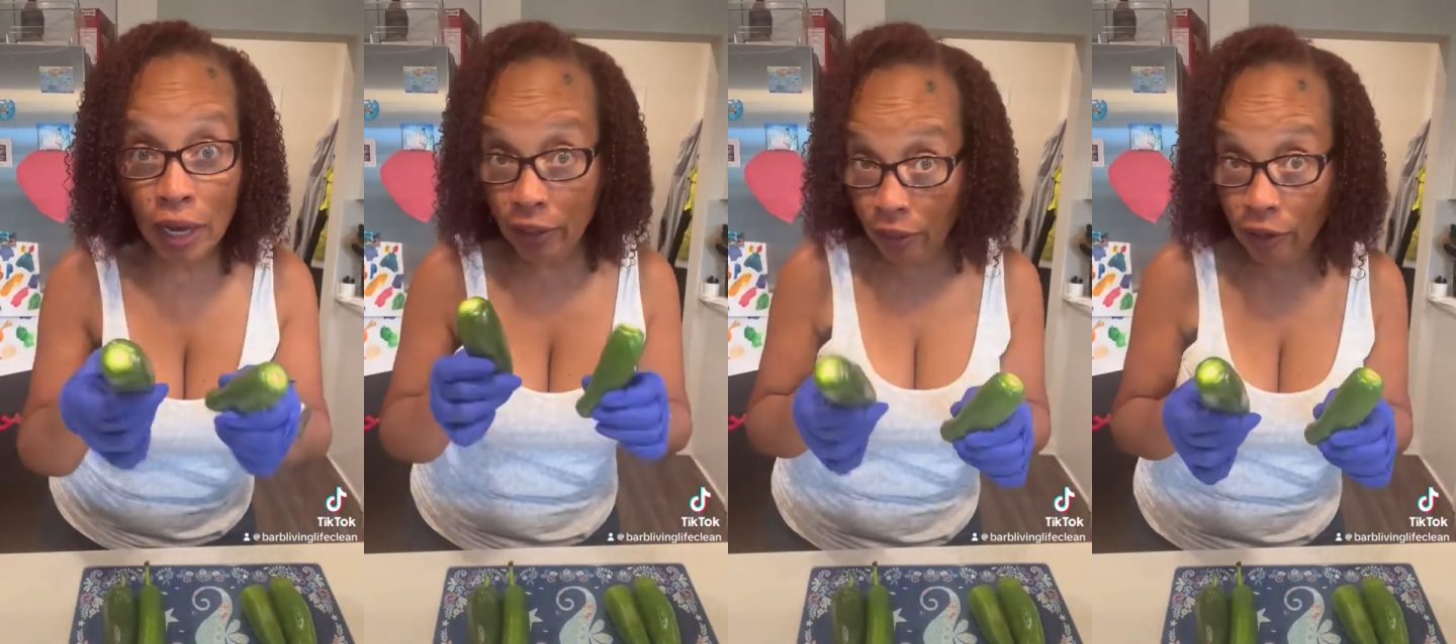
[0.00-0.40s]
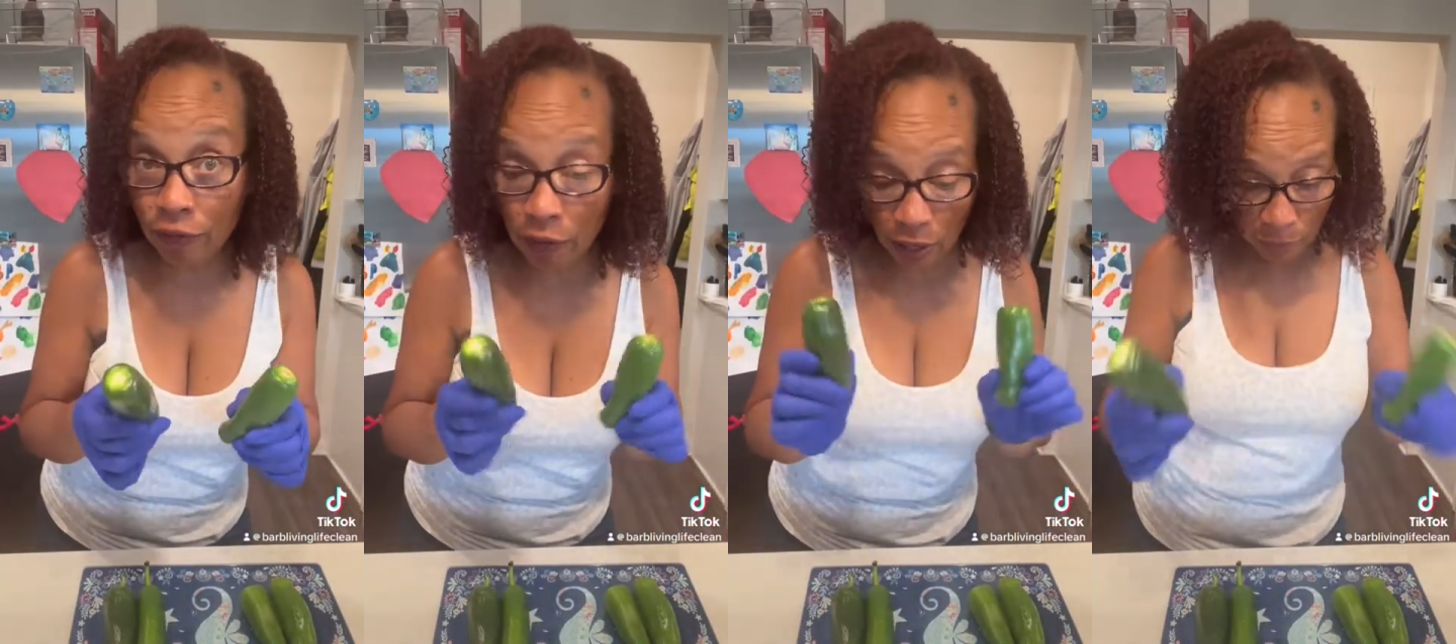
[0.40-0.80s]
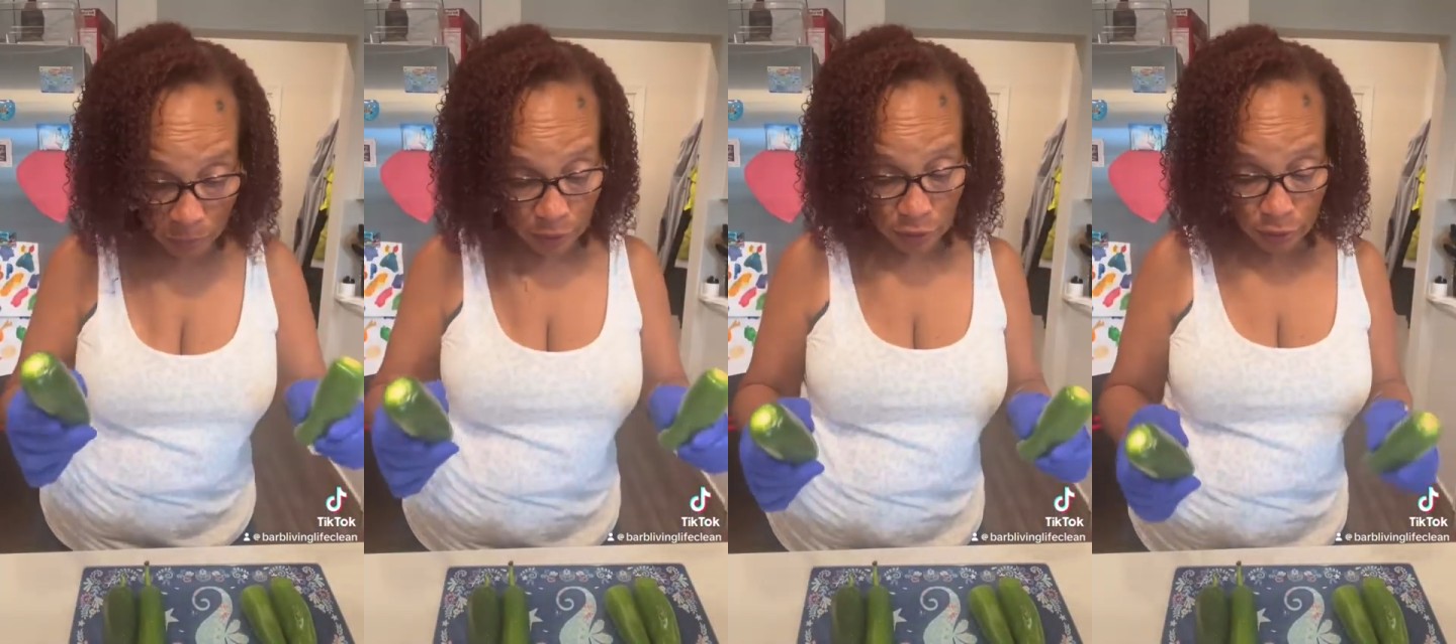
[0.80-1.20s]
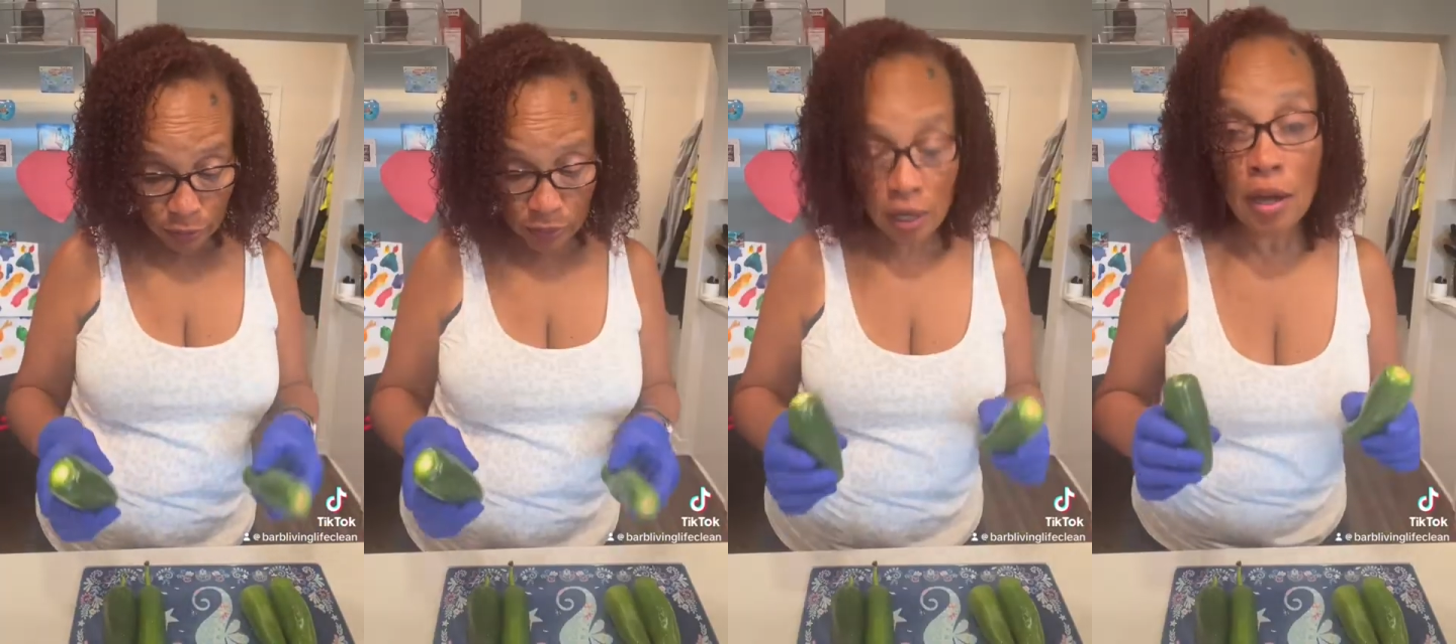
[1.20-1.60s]
I love
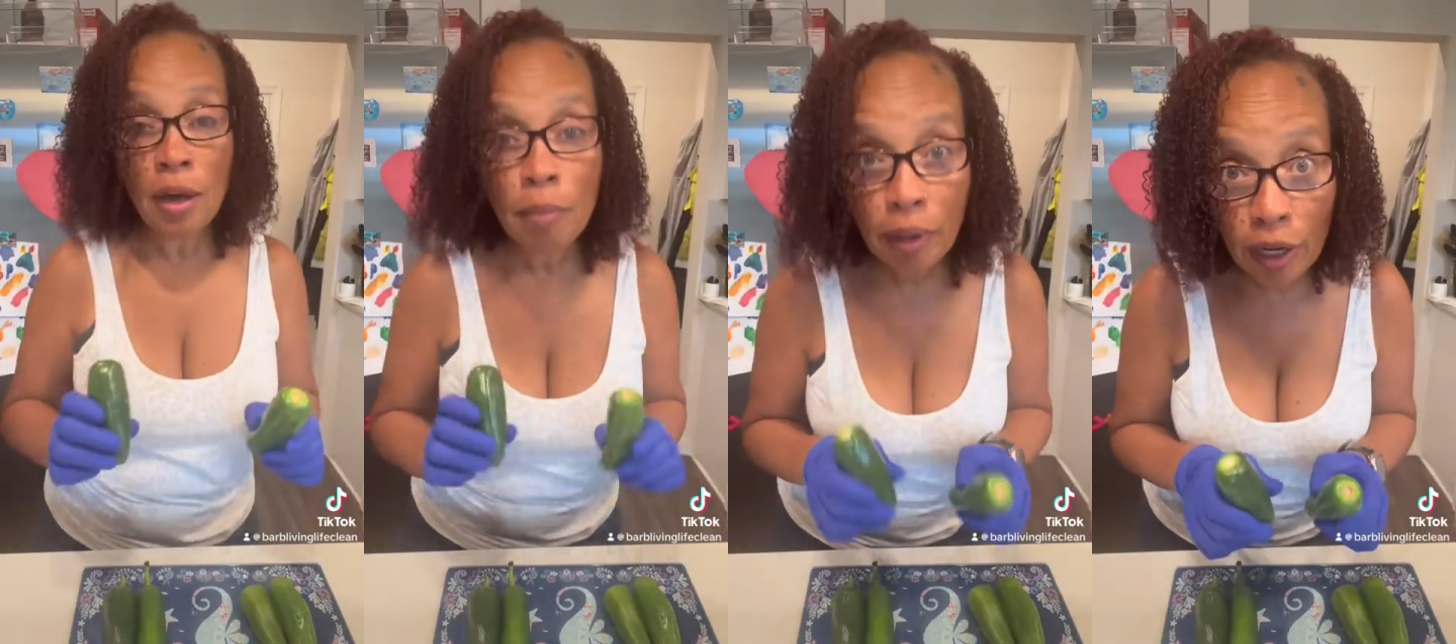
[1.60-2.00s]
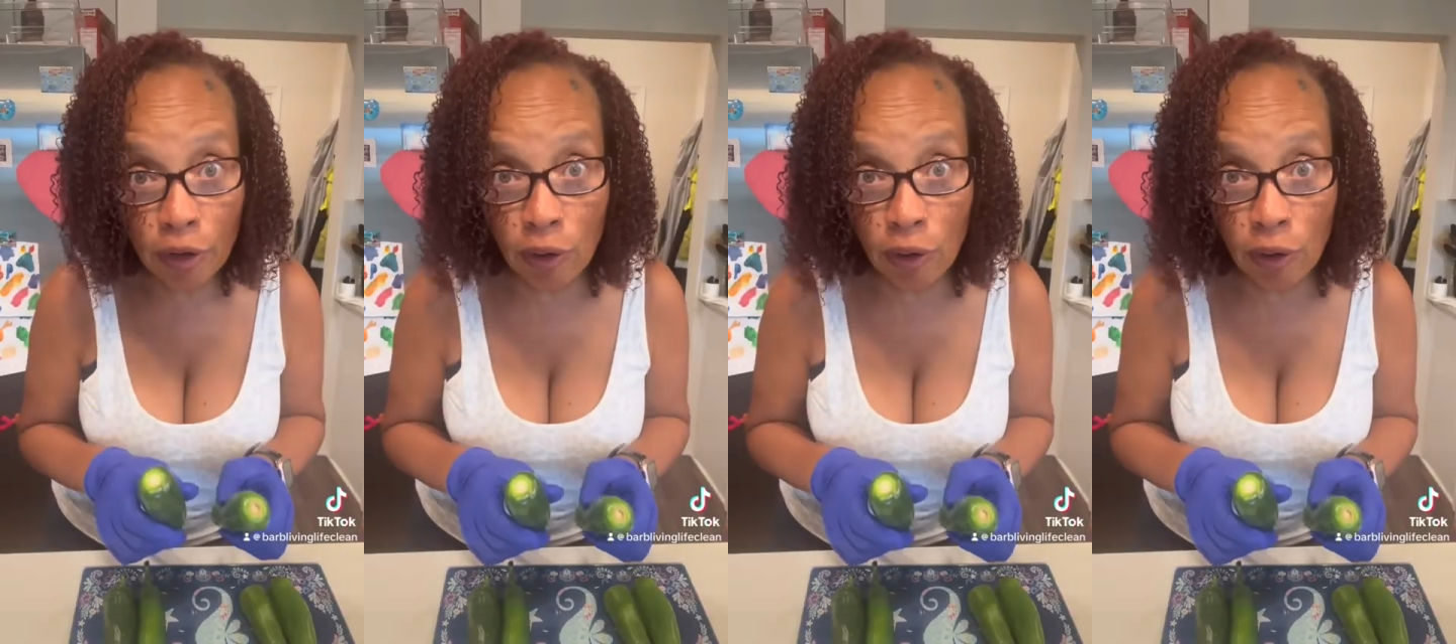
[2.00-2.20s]
jalapenos, but I know